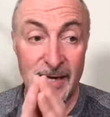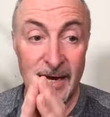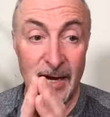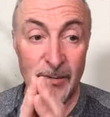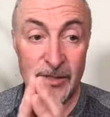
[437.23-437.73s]

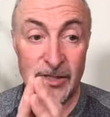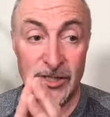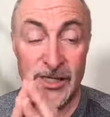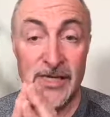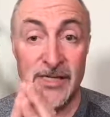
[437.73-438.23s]
I would
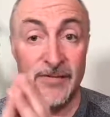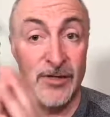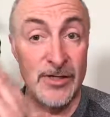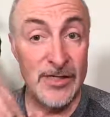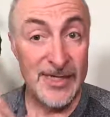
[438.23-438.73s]
suggest that if
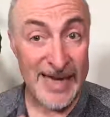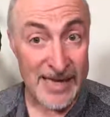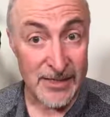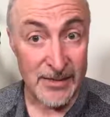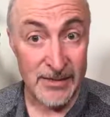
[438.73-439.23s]
you did the
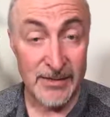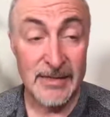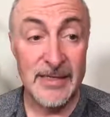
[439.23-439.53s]
latter,